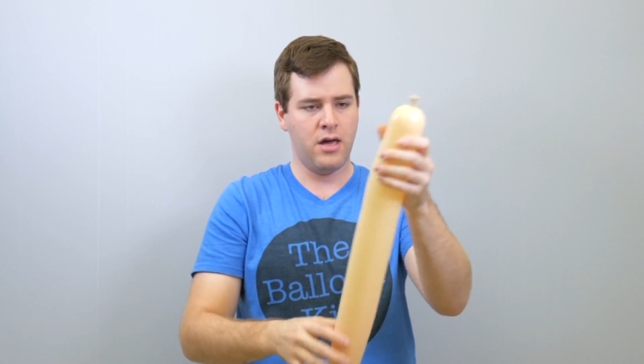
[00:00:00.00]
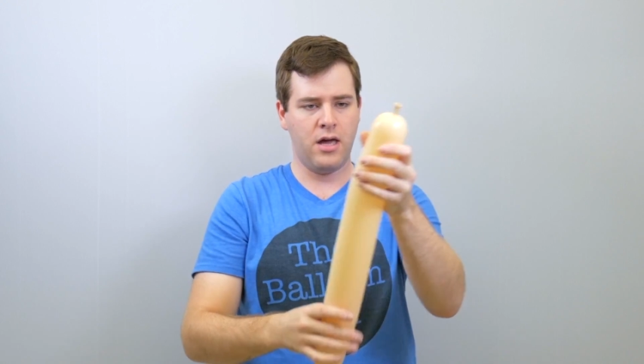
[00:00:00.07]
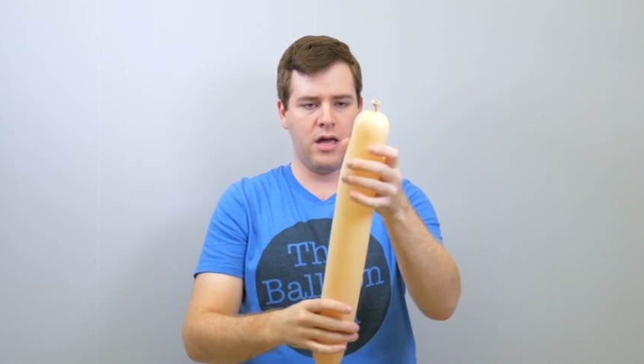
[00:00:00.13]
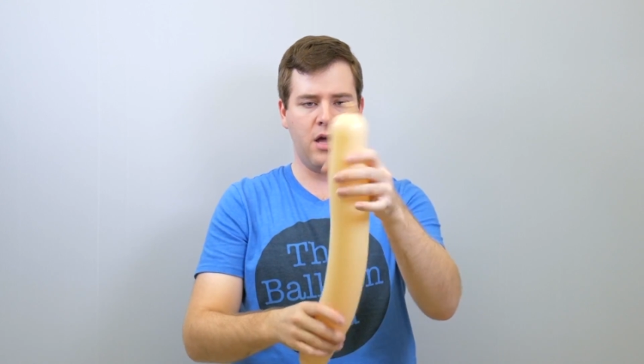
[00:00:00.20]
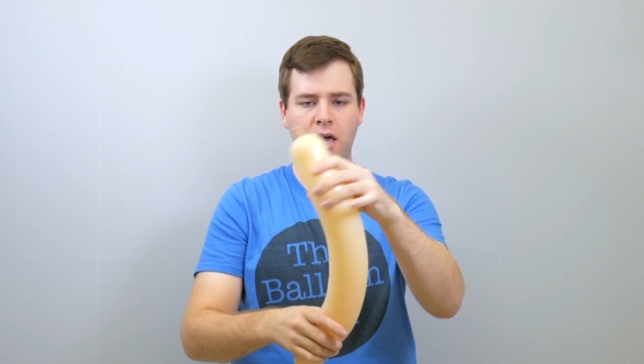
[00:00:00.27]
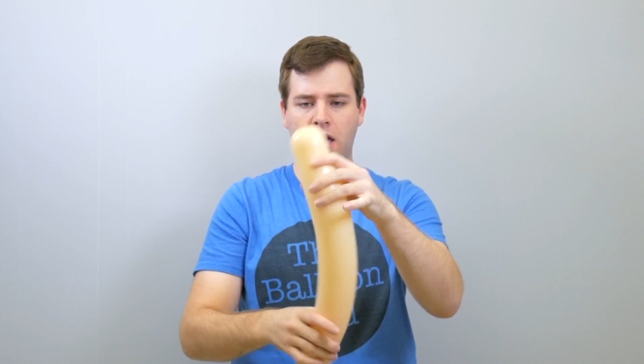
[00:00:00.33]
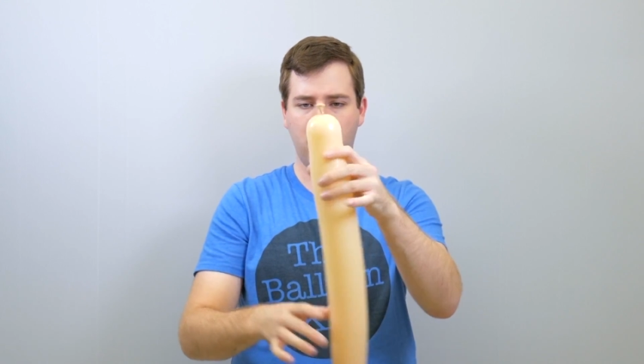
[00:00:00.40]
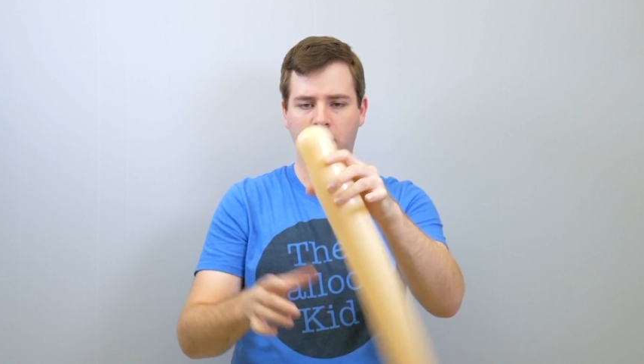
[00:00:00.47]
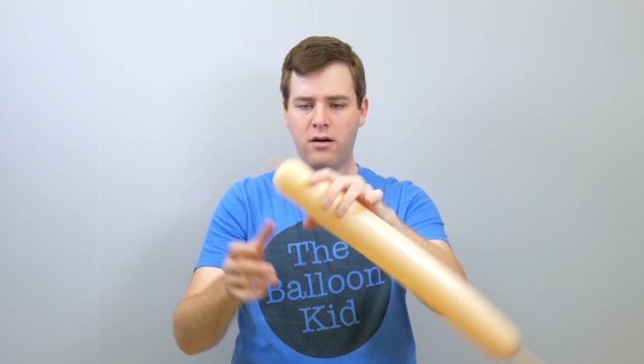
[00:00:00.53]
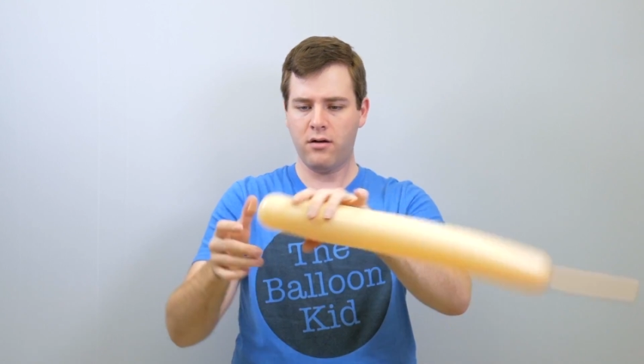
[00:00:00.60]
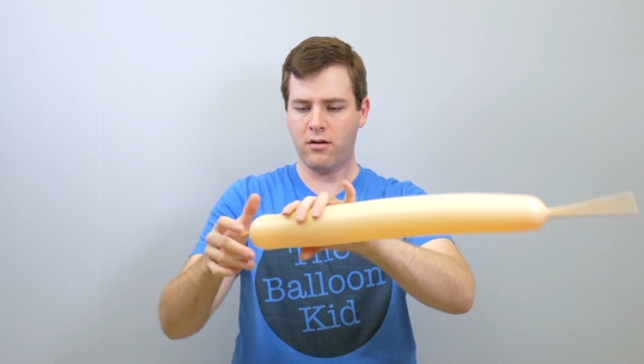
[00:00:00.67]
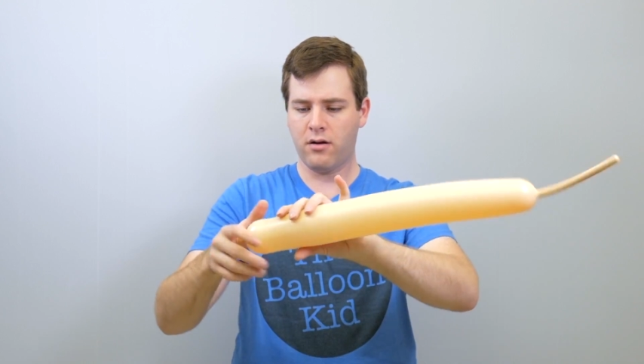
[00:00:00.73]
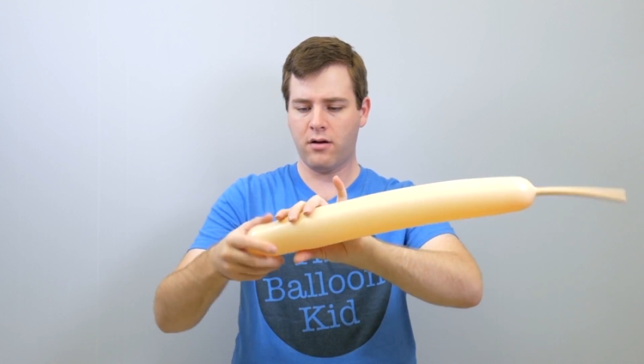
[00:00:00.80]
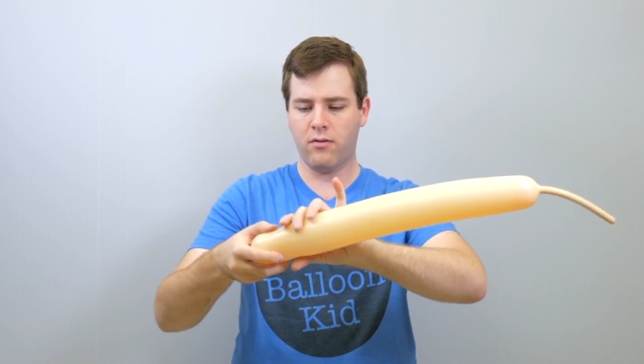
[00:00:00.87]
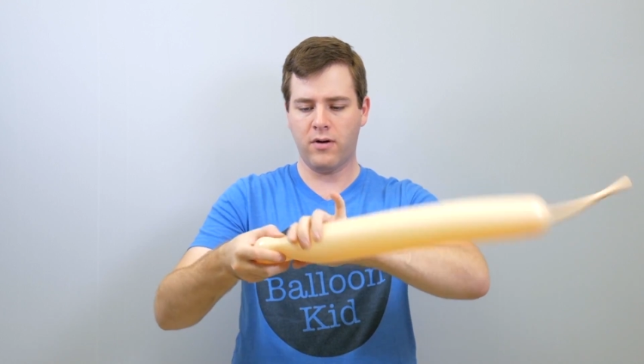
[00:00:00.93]

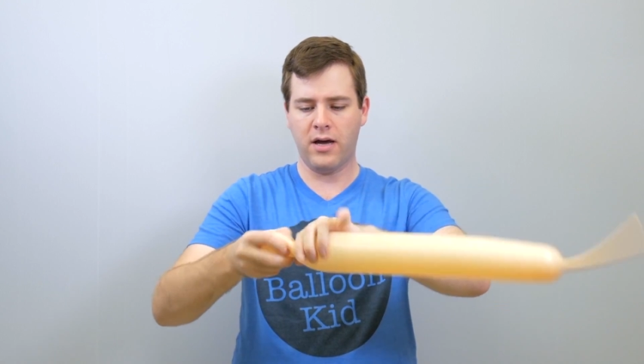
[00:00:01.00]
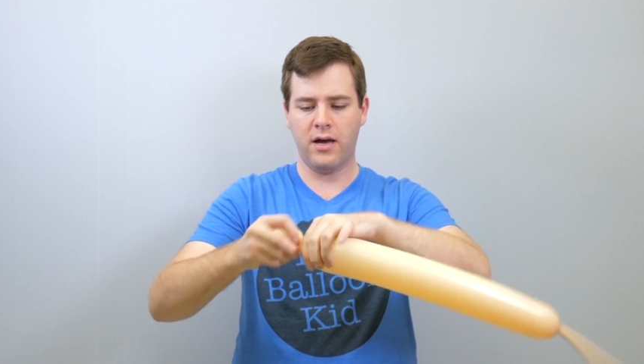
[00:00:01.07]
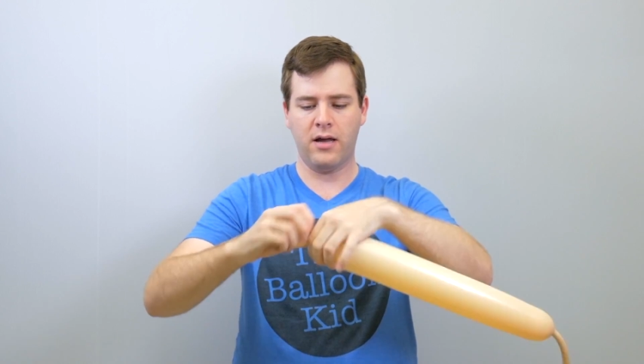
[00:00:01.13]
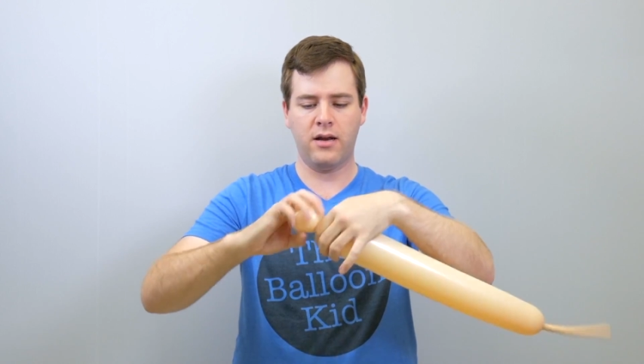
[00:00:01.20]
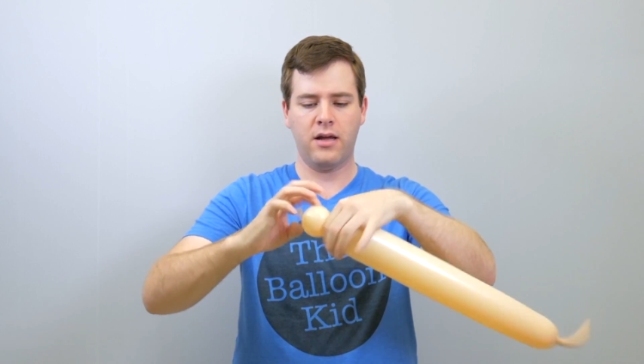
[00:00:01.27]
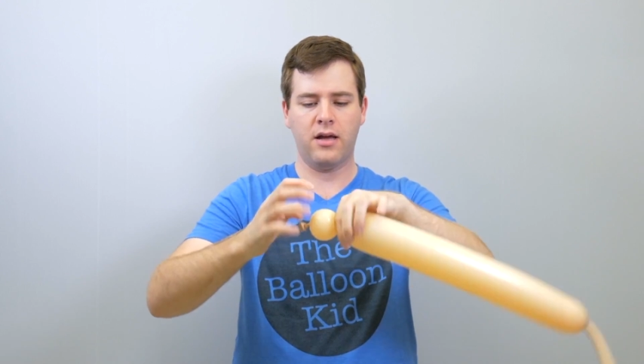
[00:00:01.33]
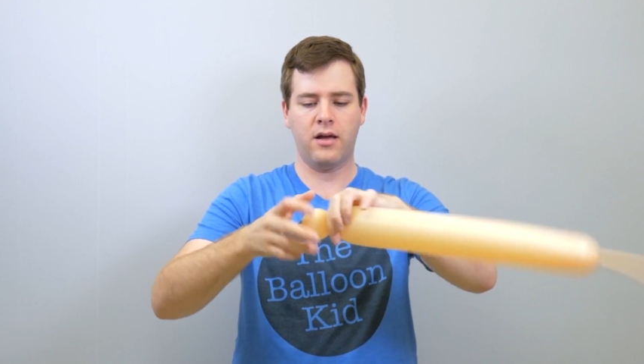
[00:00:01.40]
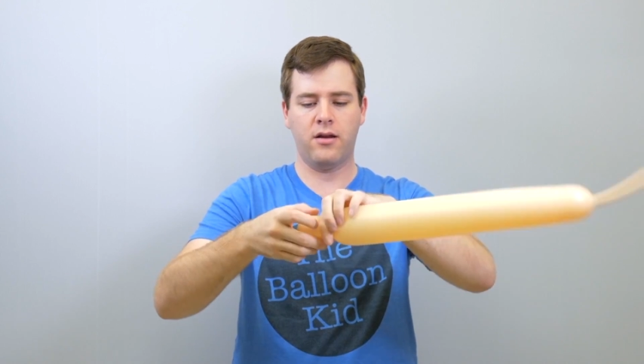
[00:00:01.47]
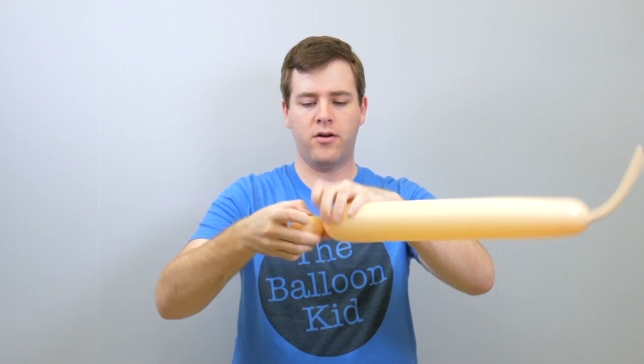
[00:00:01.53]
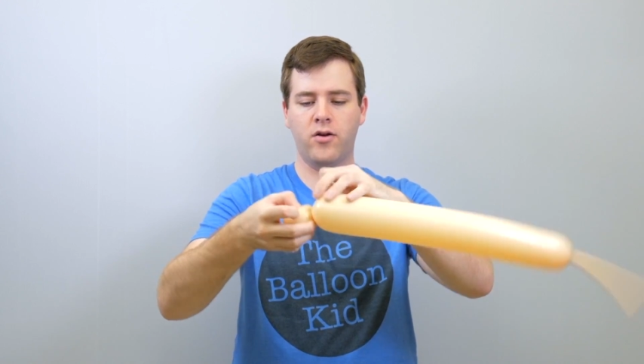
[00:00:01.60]
And go ahead and